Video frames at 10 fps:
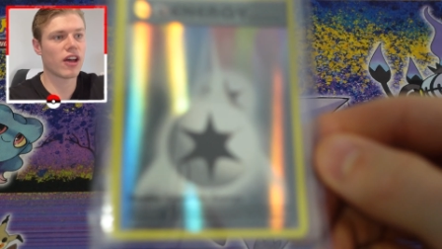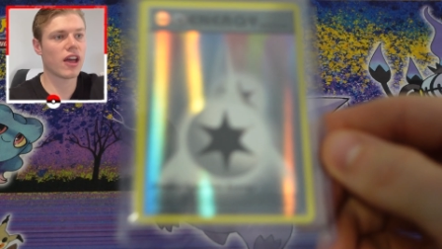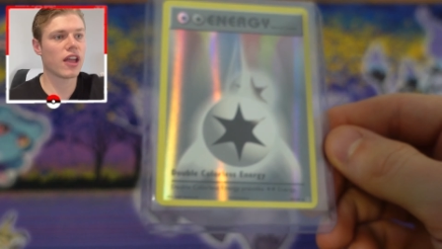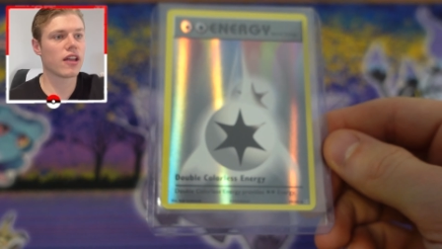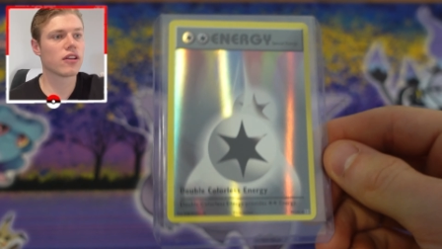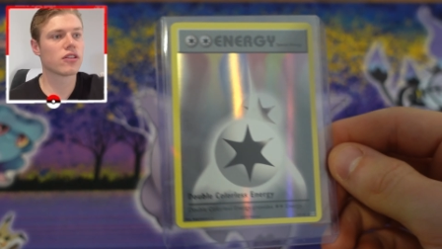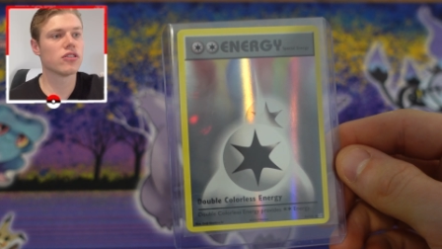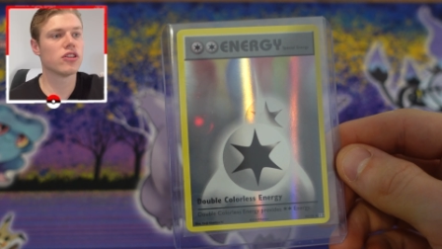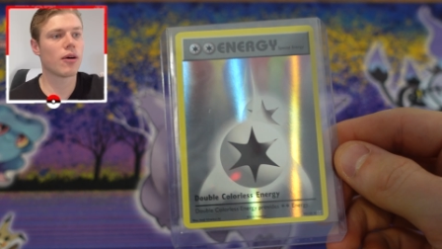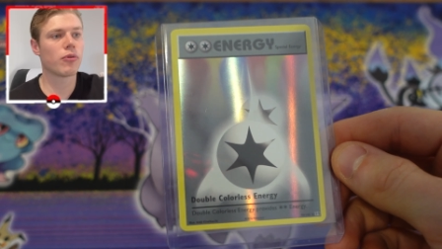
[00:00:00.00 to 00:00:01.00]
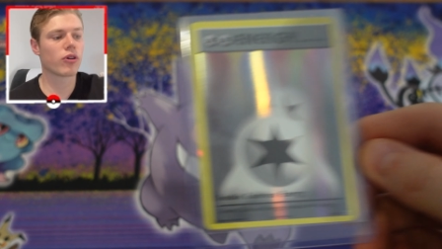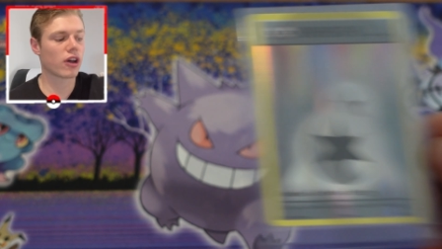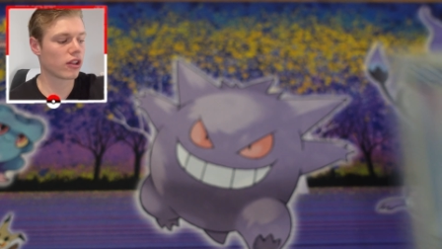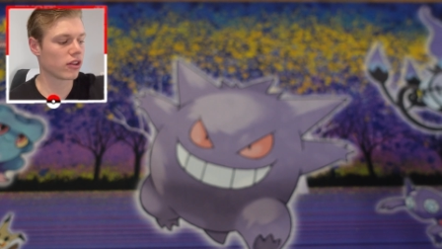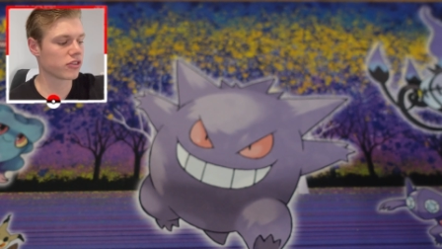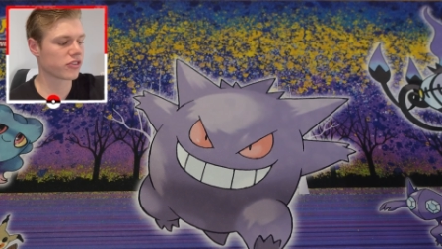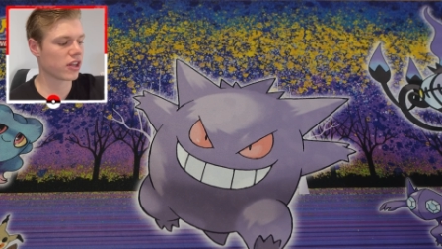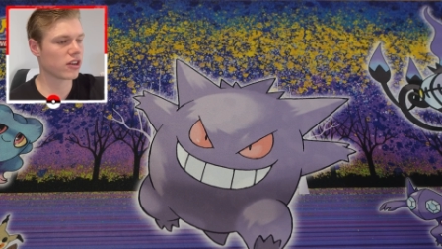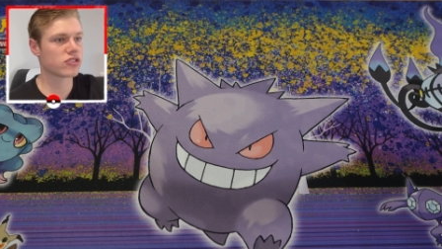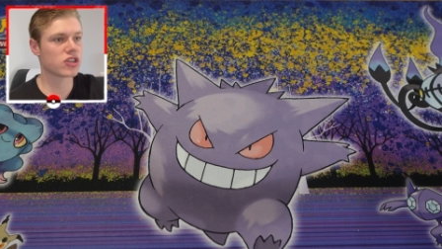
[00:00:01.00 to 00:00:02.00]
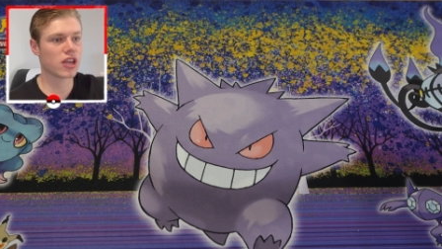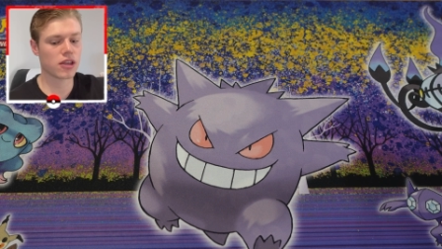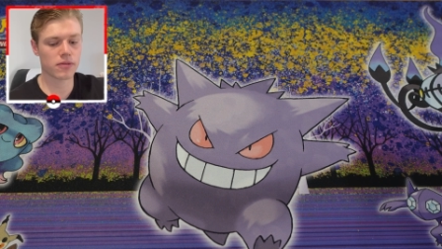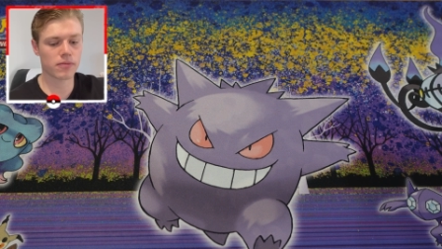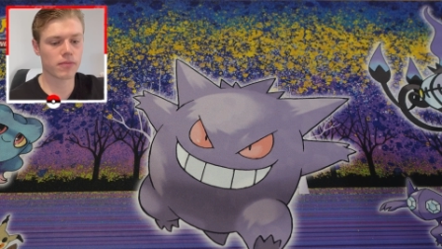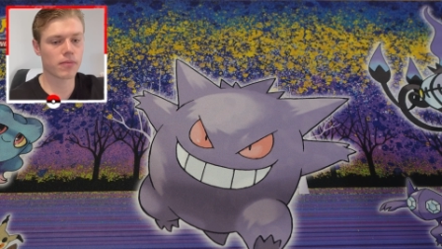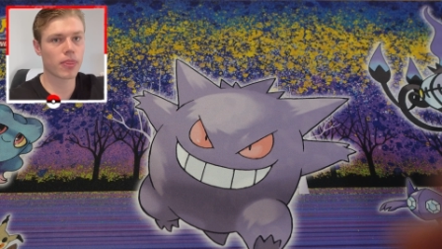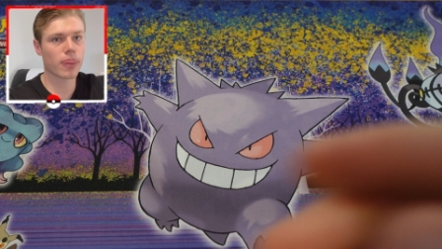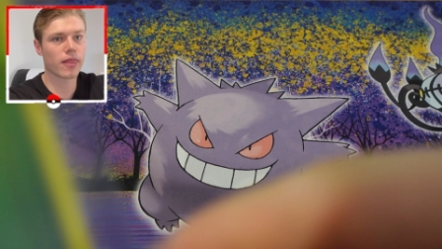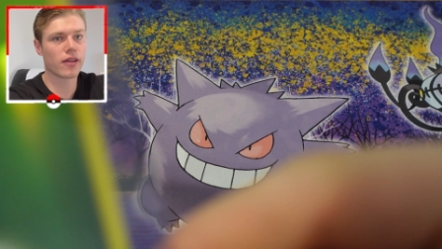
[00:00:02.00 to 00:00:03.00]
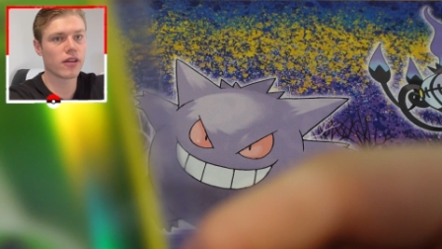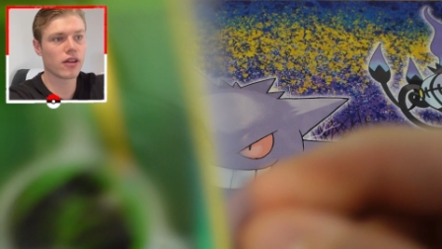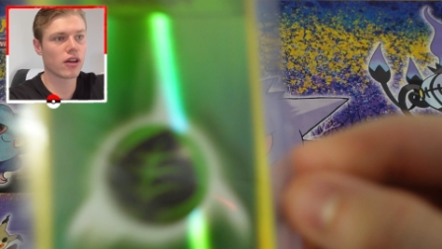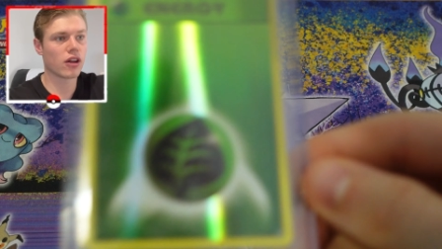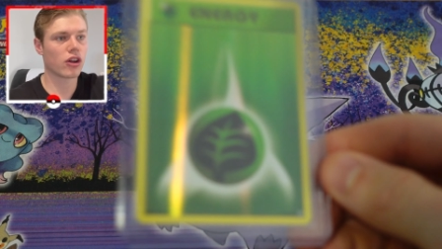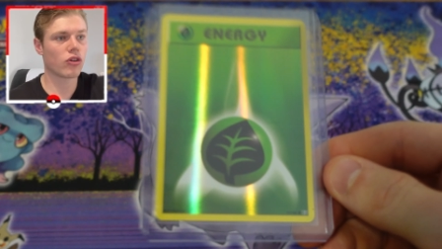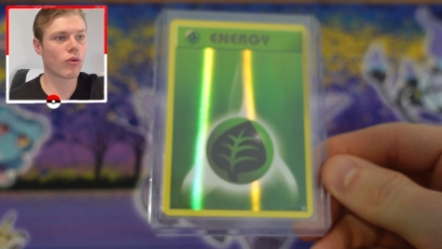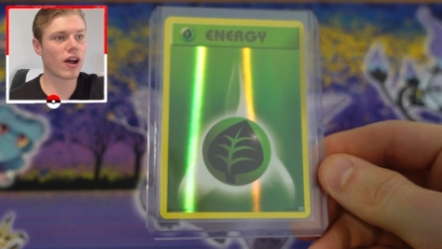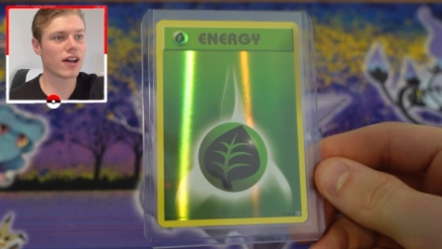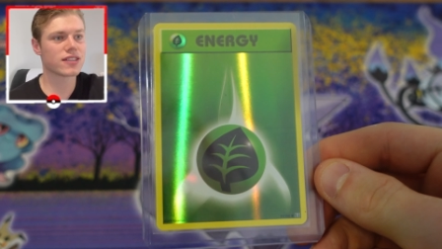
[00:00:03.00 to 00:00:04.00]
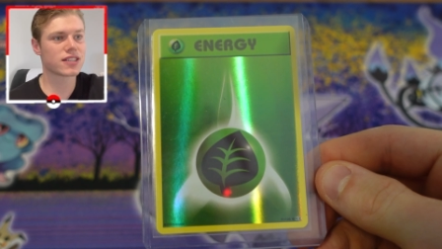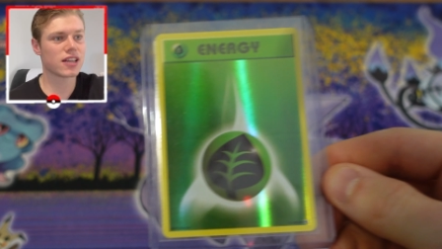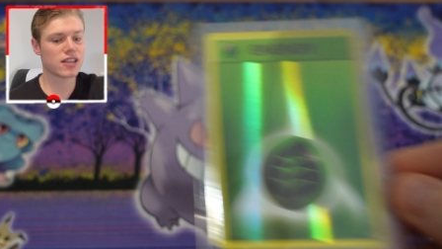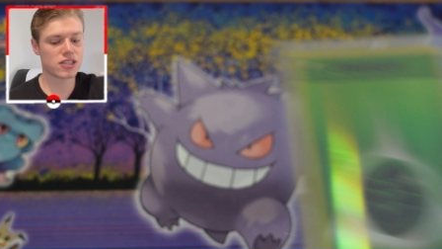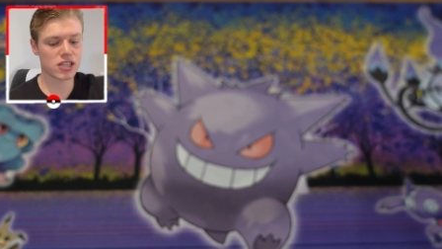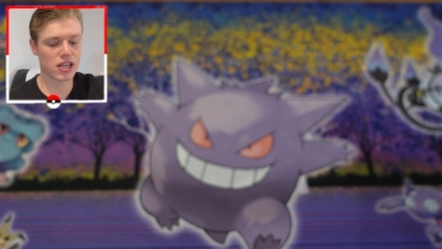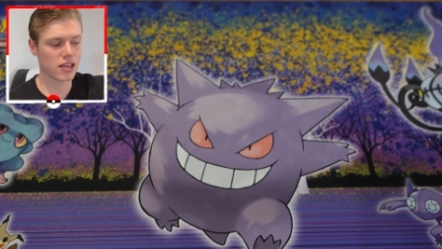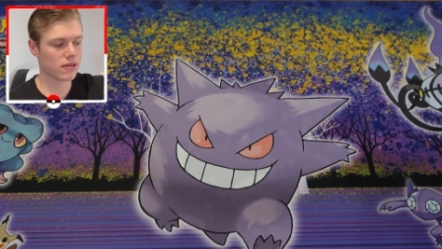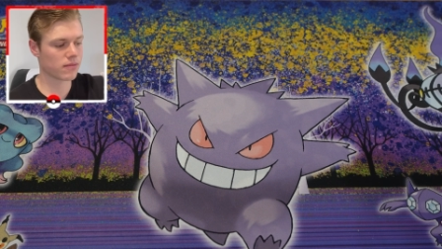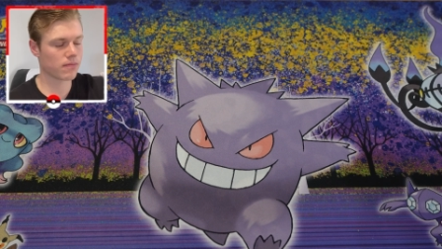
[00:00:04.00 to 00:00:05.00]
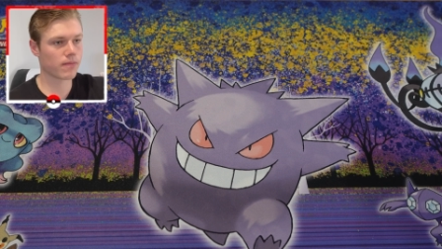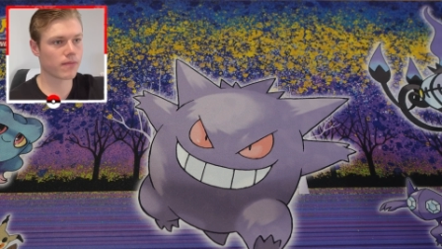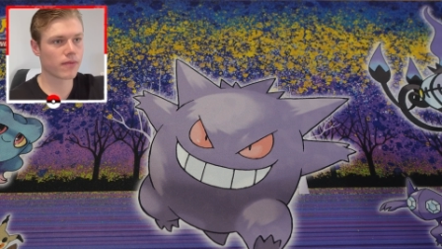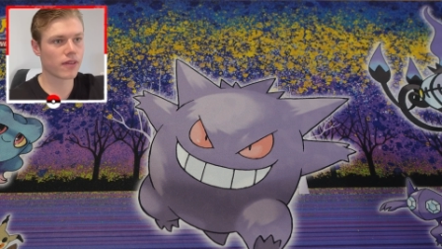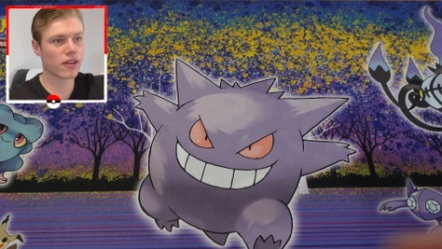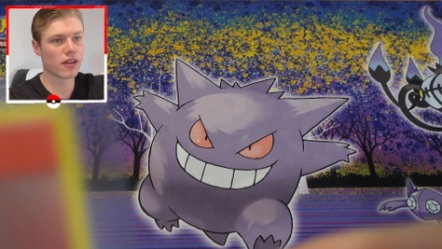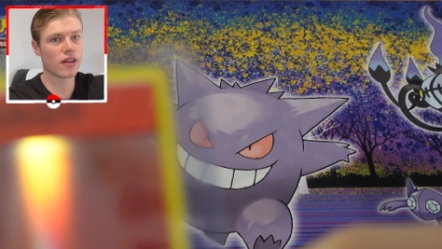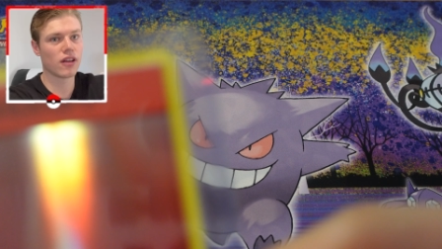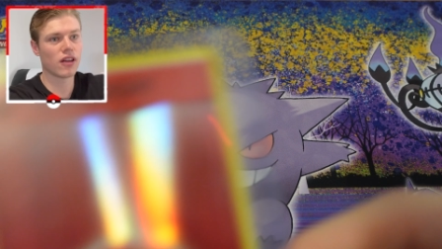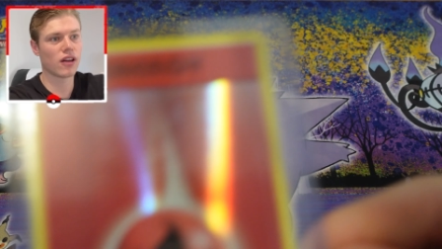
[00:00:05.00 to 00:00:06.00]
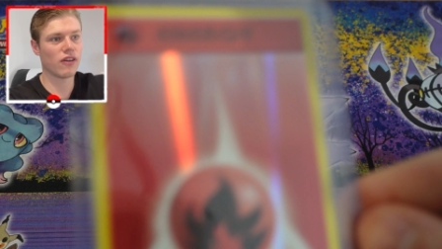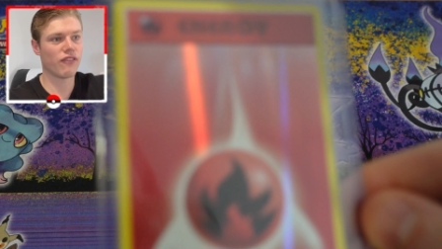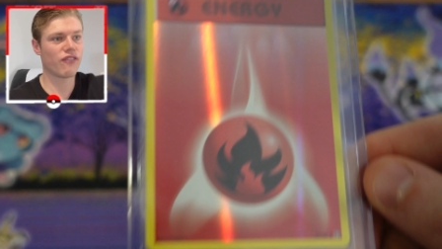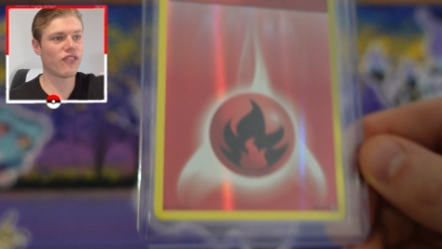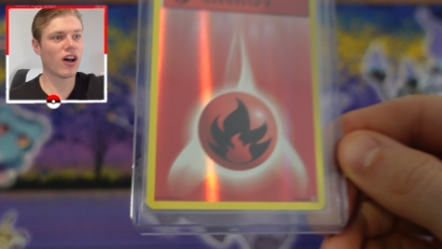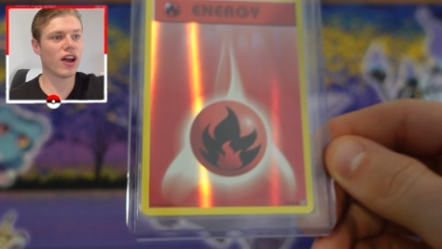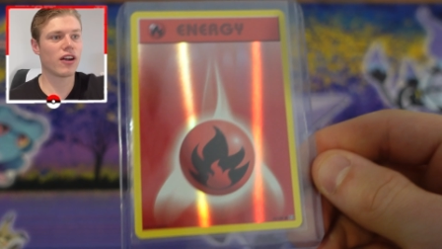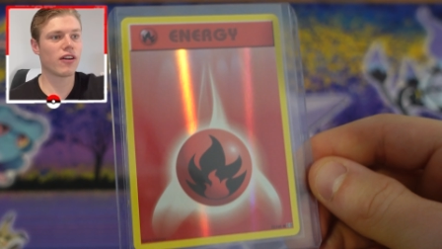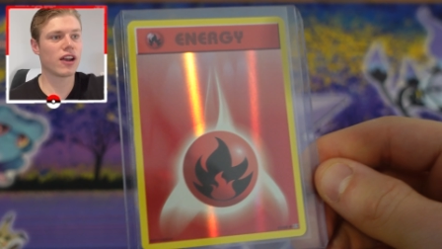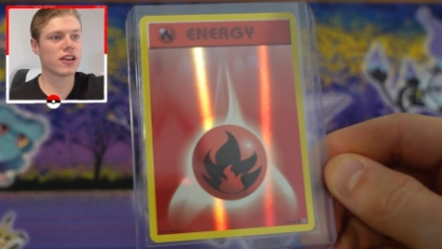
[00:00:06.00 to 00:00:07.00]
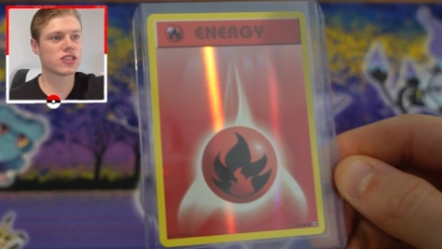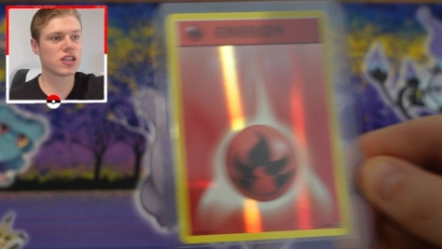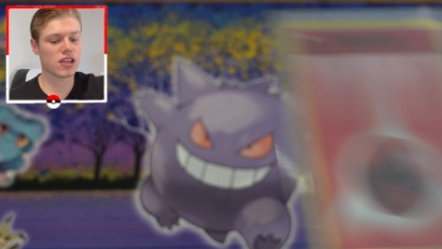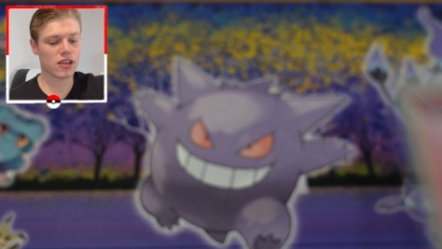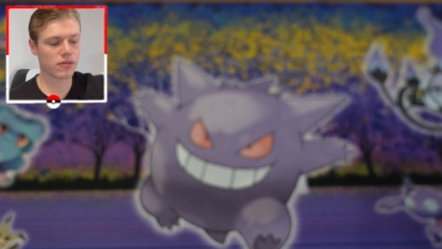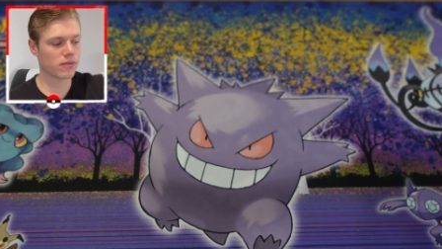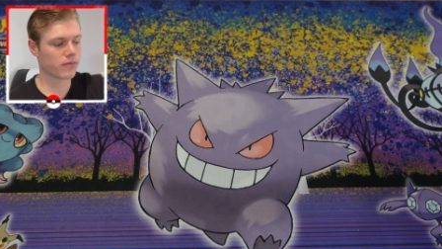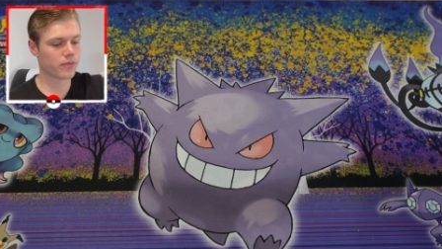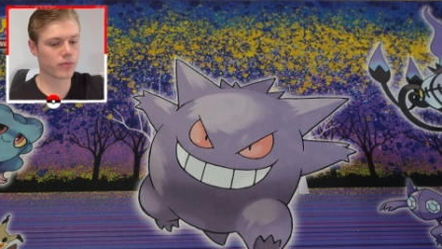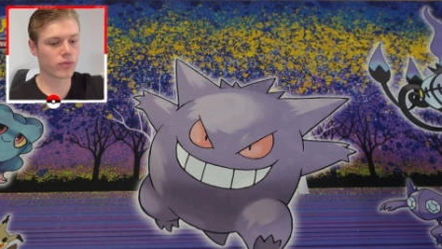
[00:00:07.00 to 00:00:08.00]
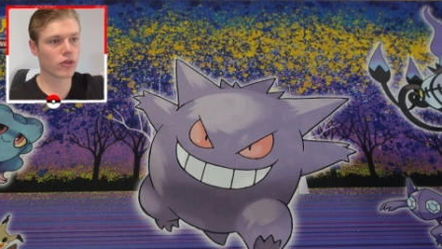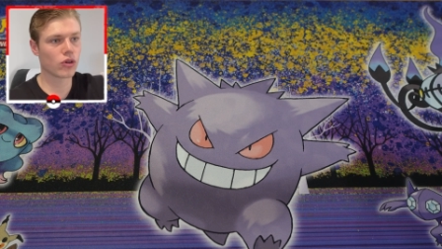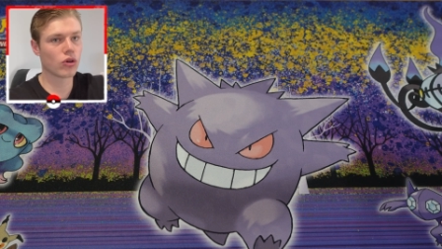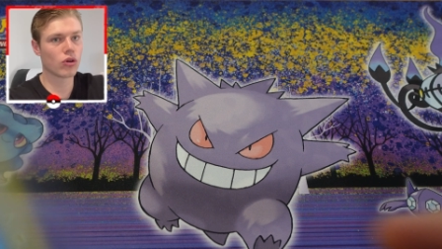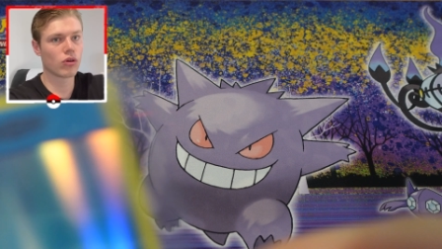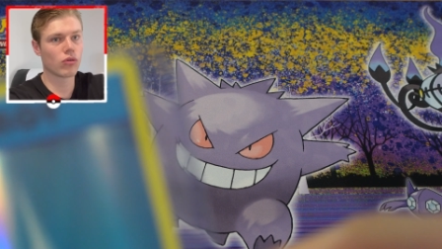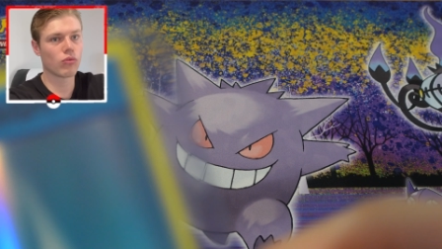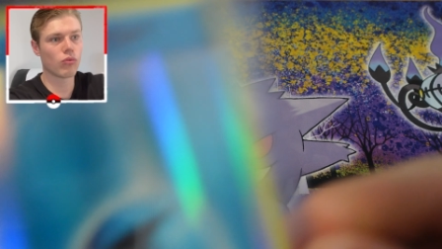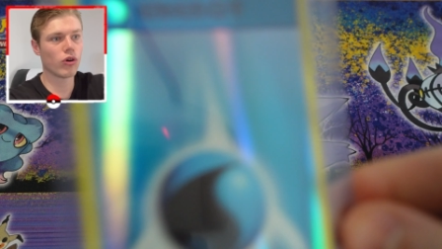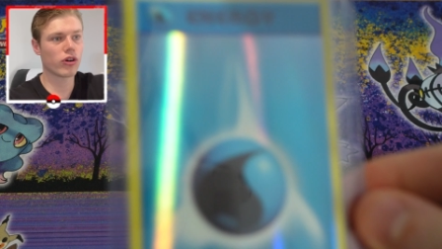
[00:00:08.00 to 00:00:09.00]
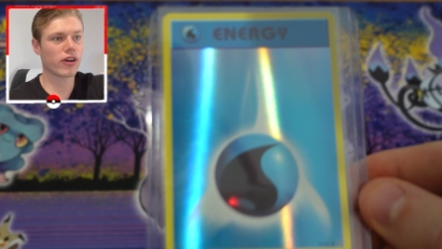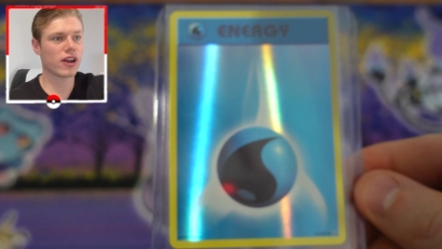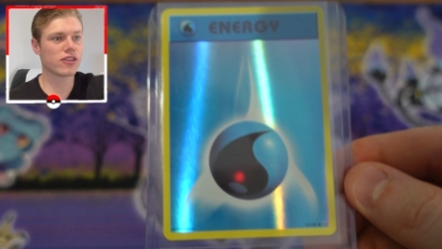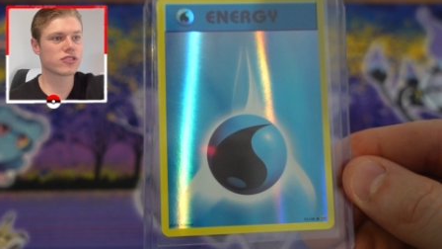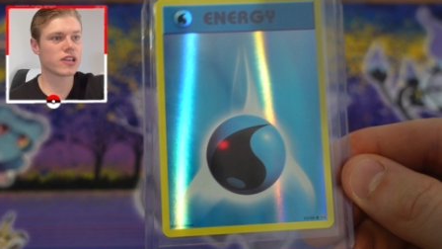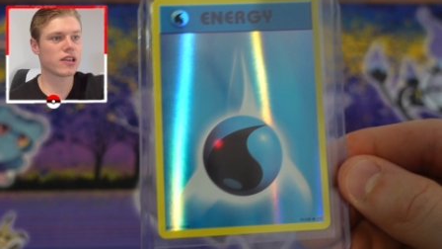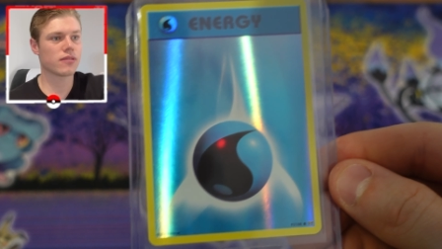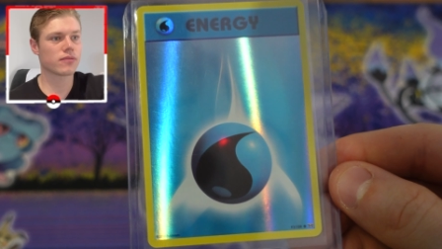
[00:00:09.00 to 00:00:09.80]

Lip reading: a double colorless energy, a grass energy, a fire energy, water energy,